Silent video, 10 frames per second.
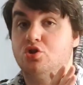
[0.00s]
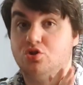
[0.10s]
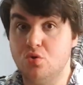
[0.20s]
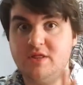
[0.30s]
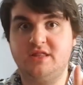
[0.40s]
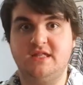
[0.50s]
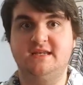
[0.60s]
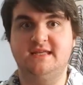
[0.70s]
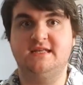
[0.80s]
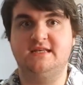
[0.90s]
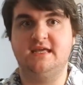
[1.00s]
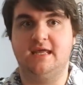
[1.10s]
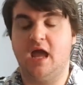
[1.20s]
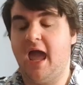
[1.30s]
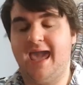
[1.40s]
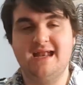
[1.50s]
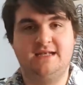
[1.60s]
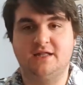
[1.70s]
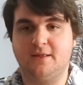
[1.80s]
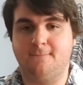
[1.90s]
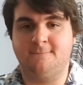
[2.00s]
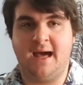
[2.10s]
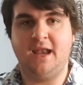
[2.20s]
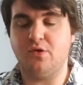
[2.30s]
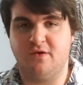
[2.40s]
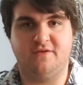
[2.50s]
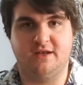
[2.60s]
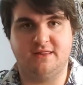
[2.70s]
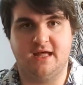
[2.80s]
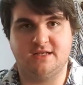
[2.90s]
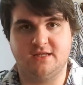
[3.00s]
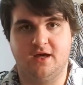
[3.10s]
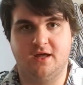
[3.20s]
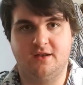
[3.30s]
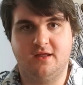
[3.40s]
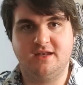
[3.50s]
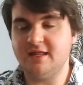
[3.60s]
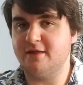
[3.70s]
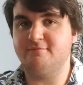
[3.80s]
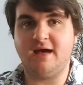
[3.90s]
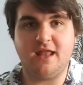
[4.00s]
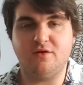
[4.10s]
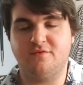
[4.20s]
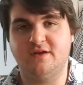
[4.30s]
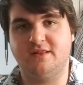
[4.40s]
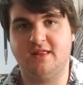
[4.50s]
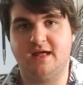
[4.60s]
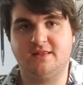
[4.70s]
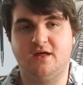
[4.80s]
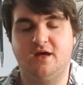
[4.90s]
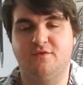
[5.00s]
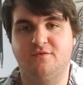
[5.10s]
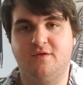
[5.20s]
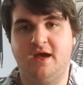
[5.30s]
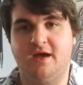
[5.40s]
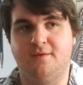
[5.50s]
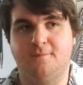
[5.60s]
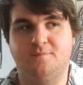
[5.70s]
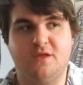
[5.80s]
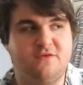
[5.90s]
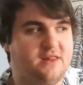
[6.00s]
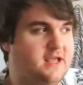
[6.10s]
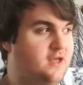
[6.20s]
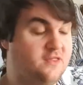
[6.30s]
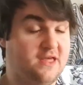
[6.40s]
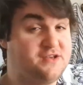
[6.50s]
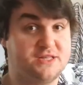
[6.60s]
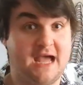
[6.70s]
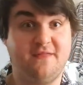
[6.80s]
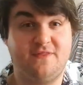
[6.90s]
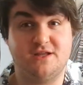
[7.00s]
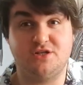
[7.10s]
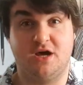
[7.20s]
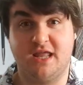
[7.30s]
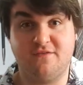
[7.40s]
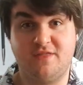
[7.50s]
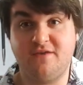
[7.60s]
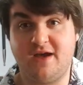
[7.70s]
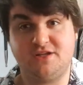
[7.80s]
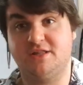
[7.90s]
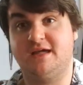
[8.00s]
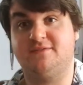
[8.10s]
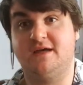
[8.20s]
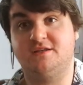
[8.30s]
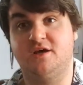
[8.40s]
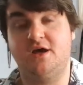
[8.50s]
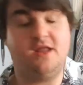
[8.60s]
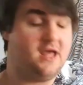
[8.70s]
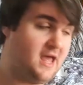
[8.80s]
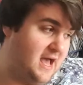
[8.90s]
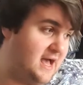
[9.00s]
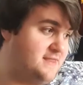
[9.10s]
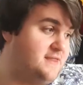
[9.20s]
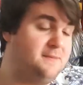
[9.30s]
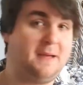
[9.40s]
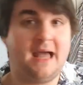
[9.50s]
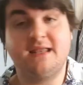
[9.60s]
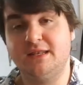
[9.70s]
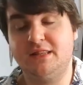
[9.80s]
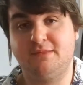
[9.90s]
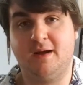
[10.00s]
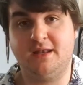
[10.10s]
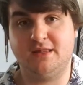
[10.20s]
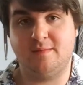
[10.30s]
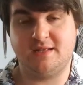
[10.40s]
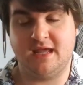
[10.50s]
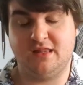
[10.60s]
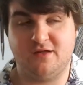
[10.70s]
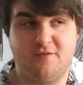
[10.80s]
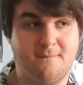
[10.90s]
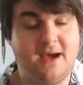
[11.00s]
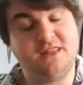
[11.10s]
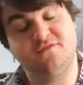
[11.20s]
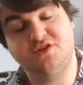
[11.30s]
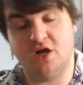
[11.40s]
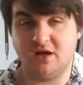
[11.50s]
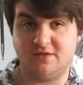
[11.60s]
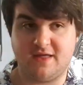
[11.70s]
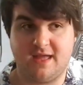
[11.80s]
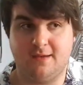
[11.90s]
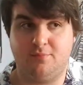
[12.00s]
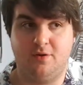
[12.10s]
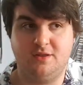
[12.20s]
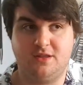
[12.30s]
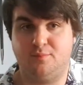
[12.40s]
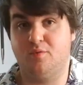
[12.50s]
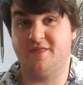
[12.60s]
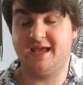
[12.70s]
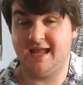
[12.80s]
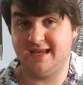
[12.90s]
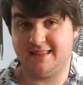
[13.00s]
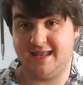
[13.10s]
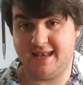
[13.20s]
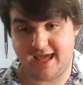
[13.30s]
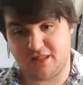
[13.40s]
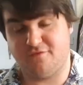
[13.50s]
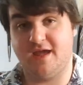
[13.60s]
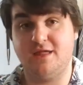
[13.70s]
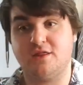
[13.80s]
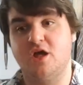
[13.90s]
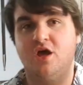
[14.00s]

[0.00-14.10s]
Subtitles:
Do this in D&D. It doesn't matter if it's their turn. Doesn't matter if it's their turn, if it's like they just had their turn. If they've just had their turn, and then the paladin smites them and takes off a massive chunk of their hit points to the point they get into their next phase,